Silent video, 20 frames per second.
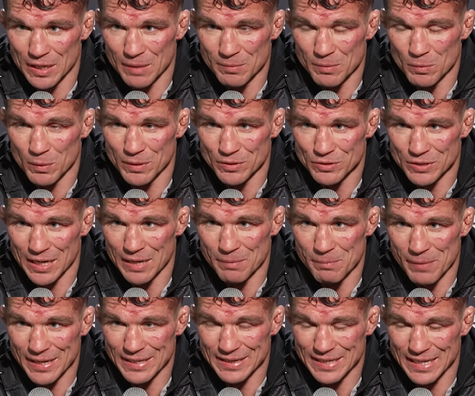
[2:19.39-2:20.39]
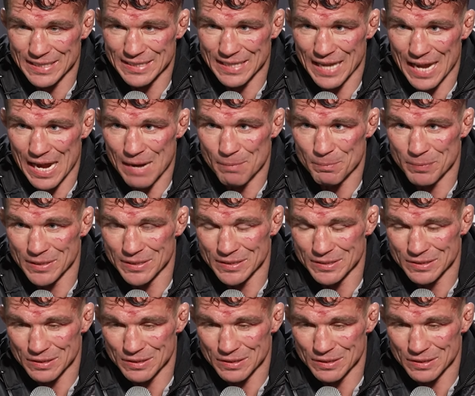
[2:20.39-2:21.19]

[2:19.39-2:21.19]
I'm the one trying to make things happen.